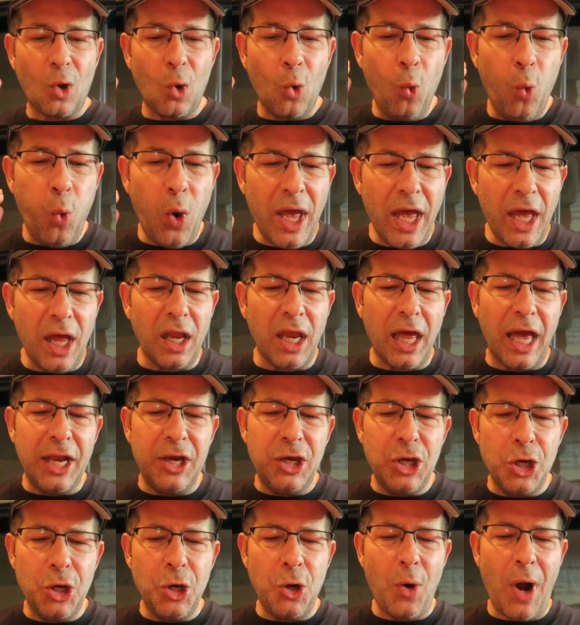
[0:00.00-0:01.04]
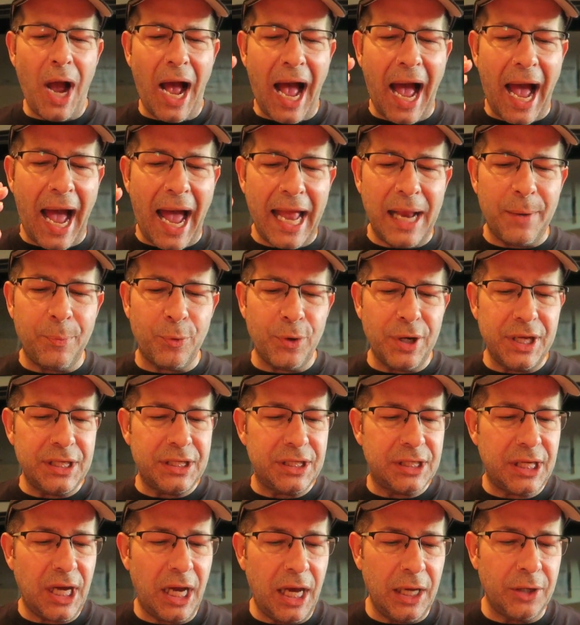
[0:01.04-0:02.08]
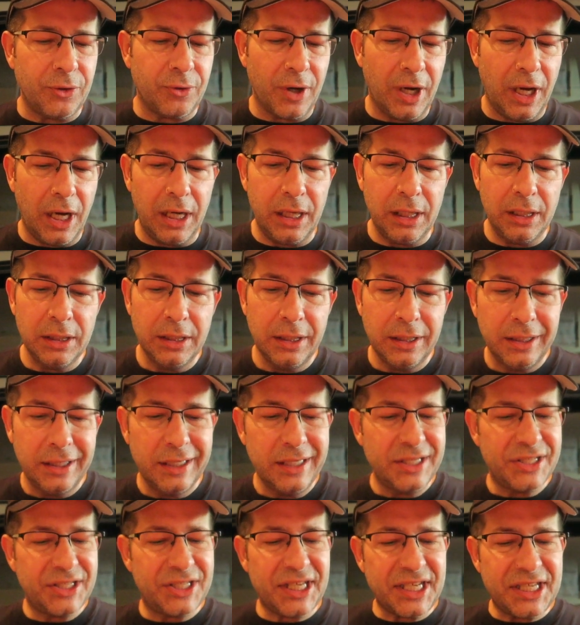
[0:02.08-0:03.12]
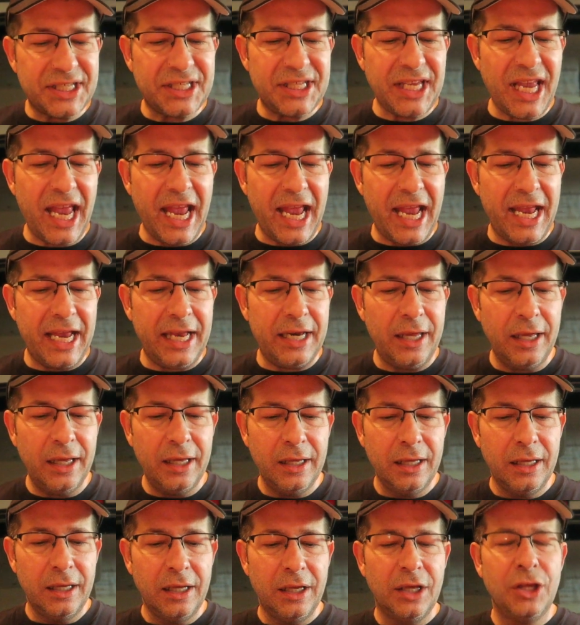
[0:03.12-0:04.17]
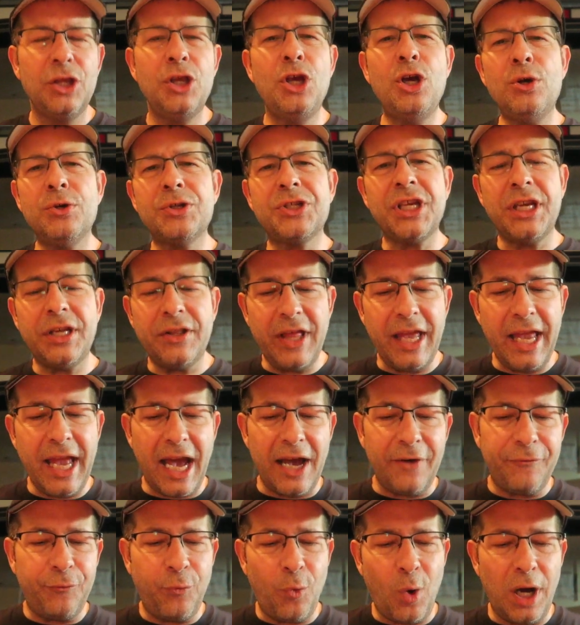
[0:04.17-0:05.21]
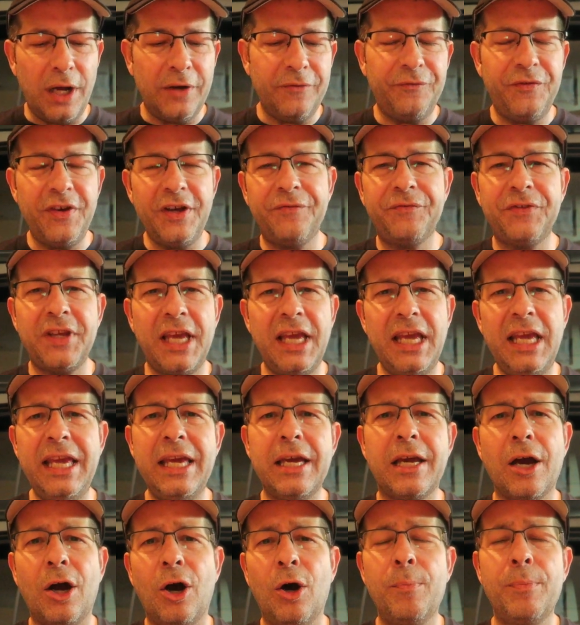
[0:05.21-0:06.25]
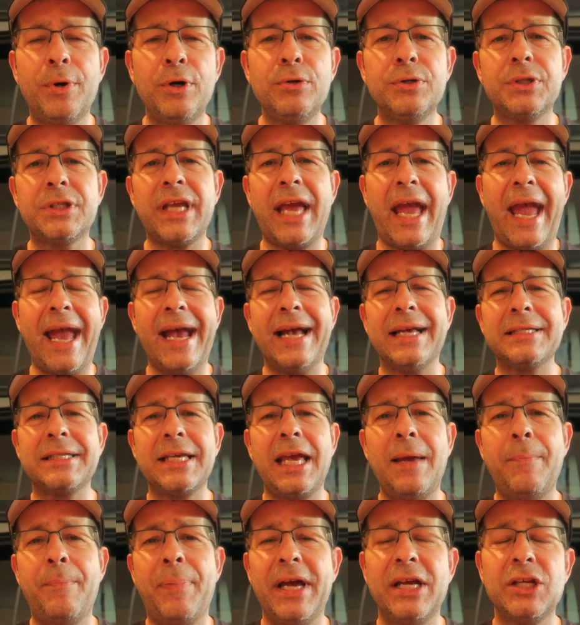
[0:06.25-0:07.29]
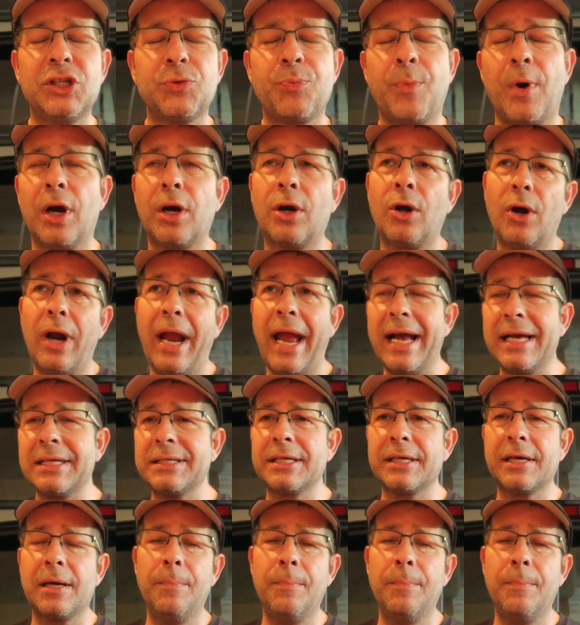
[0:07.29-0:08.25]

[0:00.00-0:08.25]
will a new hybrid Tundra succeed using the F-150 EcoBoost as a benchmark or as a